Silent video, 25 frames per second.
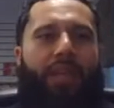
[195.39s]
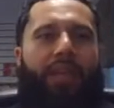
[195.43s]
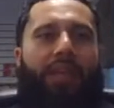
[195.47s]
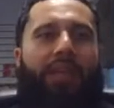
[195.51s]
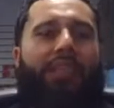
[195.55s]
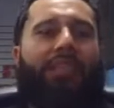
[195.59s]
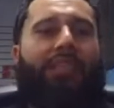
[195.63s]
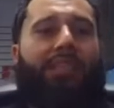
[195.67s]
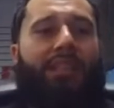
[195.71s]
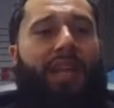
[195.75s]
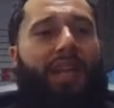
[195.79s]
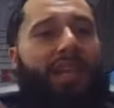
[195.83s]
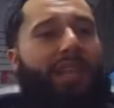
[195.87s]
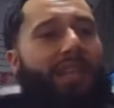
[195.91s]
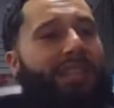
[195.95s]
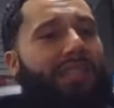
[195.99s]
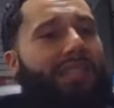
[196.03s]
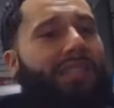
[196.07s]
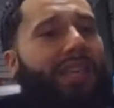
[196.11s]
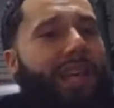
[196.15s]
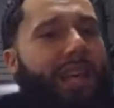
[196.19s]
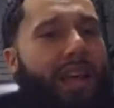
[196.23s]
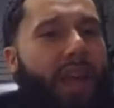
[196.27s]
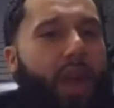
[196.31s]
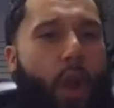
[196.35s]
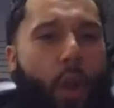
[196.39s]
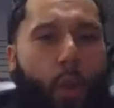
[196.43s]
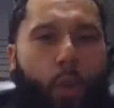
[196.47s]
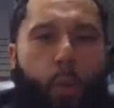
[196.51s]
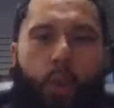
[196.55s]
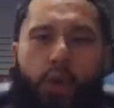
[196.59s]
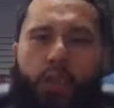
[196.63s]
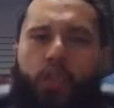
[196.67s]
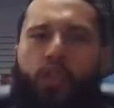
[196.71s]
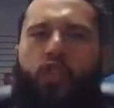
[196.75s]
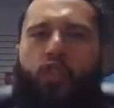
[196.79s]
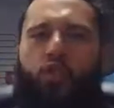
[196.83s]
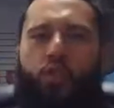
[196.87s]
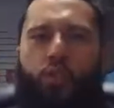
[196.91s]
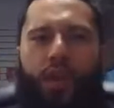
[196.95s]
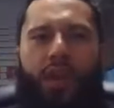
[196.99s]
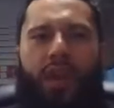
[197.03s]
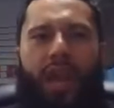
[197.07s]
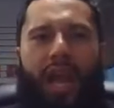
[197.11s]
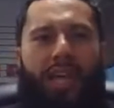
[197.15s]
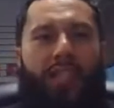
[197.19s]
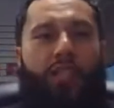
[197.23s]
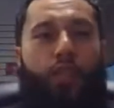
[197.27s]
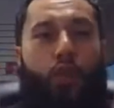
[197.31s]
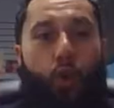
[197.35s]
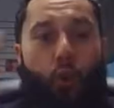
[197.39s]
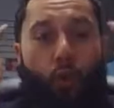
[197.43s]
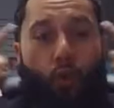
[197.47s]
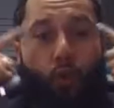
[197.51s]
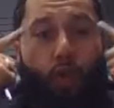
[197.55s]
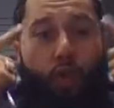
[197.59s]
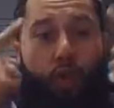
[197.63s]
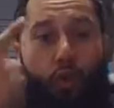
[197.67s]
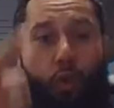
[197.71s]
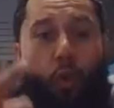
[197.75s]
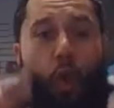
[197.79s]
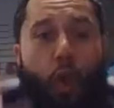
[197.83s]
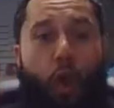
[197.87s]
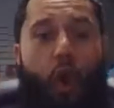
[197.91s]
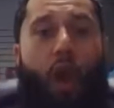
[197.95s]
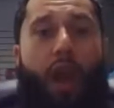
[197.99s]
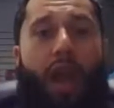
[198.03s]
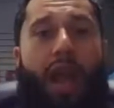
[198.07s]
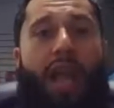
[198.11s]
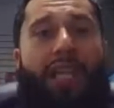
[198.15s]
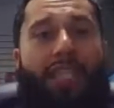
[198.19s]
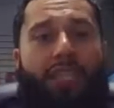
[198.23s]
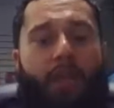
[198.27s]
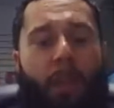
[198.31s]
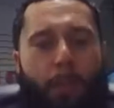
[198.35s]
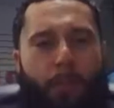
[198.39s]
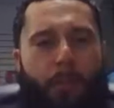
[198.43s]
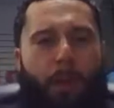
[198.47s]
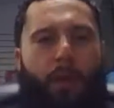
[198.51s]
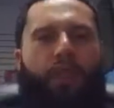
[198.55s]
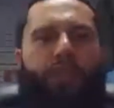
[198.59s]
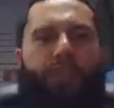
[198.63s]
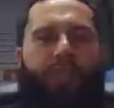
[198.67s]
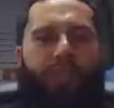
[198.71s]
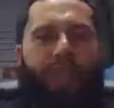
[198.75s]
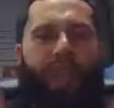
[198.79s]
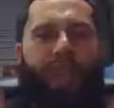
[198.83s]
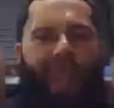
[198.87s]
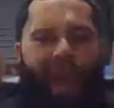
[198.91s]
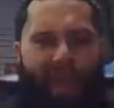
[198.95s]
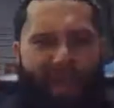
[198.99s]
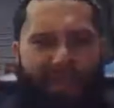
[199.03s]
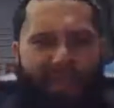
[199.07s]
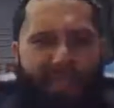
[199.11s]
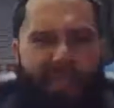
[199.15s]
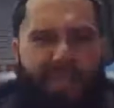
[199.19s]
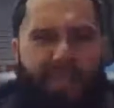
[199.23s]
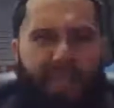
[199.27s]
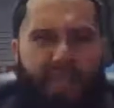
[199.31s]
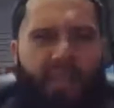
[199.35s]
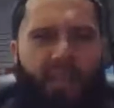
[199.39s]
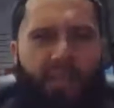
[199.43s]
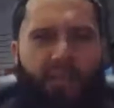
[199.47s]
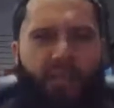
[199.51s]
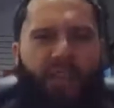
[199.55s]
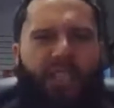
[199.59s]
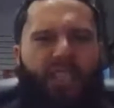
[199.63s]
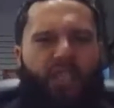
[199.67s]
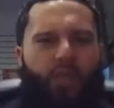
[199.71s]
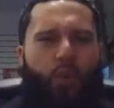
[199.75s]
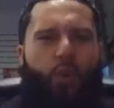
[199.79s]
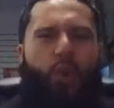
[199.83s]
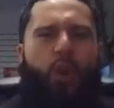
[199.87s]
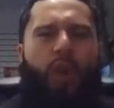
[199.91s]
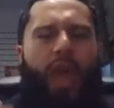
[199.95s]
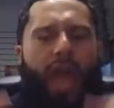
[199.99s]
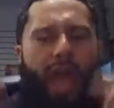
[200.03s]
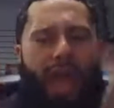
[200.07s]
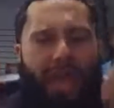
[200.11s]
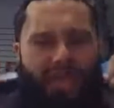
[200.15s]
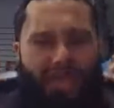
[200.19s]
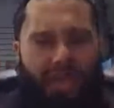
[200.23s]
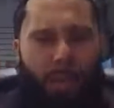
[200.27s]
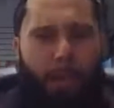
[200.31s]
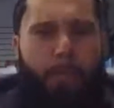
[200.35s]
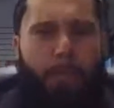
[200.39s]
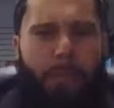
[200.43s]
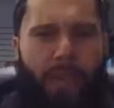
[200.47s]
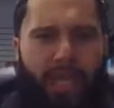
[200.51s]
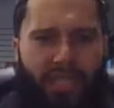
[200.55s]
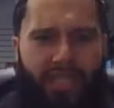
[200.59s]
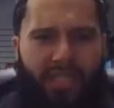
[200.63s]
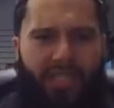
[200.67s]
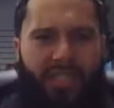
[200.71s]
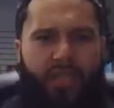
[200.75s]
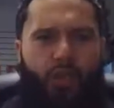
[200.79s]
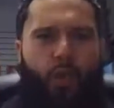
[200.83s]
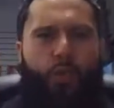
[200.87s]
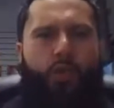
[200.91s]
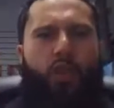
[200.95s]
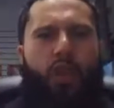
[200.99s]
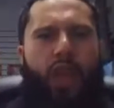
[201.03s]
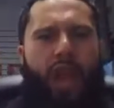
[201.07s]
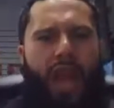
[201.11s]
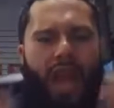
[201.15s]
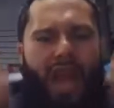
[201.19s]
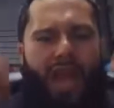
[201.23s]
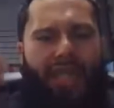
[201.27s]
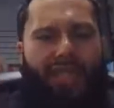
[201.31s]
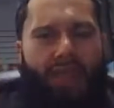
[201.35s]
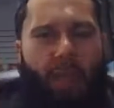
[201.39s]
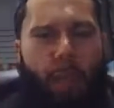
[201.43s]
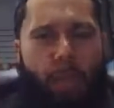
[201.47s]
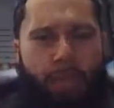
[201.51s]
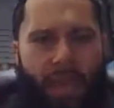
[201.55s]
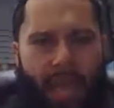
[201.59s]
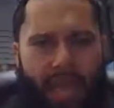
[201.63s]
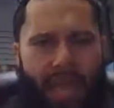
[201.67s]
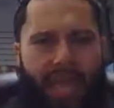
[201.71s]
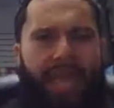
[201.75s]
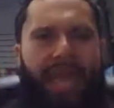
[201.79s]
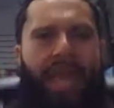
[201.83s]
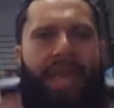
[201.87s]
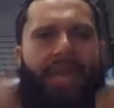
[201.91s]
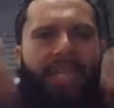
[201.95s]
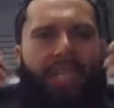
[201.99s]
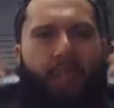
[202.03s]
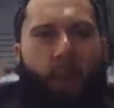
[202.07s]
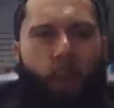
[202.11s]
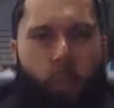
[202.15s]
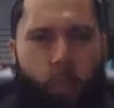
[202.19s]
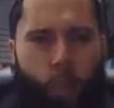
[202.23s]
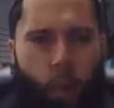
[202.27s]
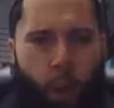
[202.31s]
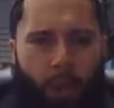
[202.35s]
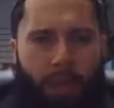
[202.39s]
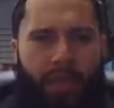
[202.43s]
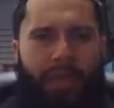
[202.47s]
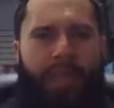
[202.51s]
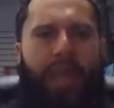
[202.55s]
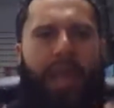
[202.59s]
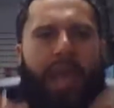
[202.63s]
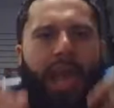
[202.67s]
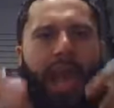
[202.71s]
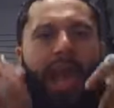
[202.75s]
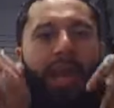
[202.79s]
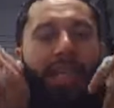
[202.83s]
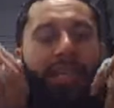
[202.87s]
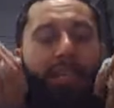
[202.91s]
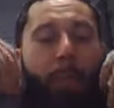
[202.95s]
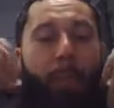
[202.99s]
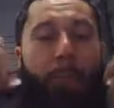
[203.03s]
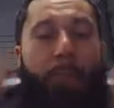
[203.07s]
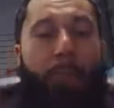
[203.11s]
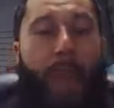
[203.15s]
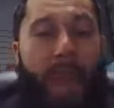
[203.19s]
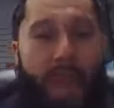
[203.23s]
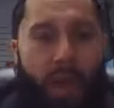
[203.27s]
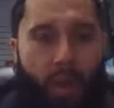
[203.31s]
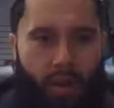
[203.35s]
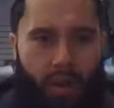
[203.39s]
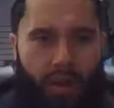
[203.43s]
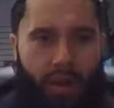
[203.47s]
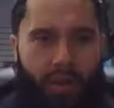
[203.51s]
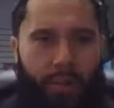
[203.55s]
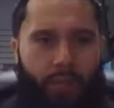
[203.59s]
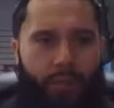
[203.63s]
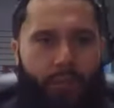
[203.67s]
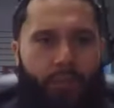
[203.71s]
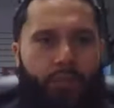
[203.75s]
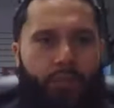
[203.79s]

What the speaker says: Listen, like I said, once you realize who you are as a person, as an individual, as a business owner, as a man, as a woman, as a parent,